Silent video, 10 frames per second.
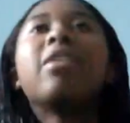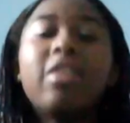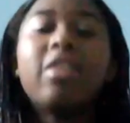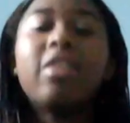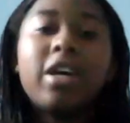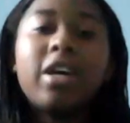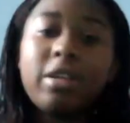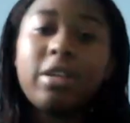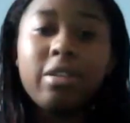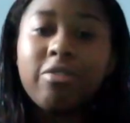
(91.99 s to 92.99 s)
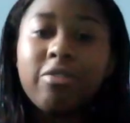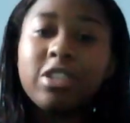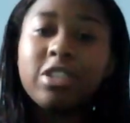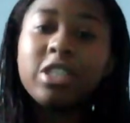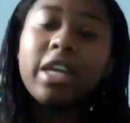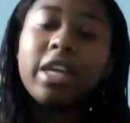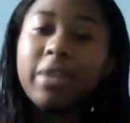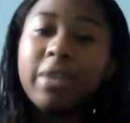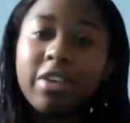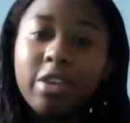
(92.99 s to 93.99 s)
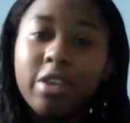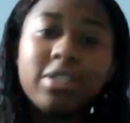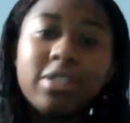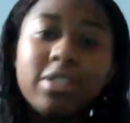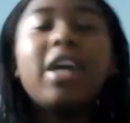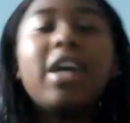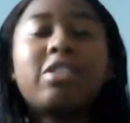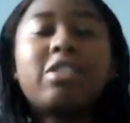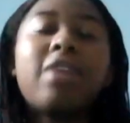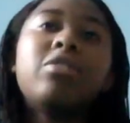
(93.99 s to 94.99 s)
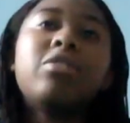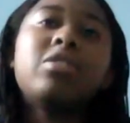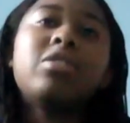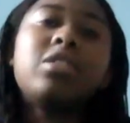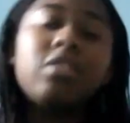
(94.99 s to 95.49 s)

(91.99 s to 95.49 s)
the fishing line or whatever you use travels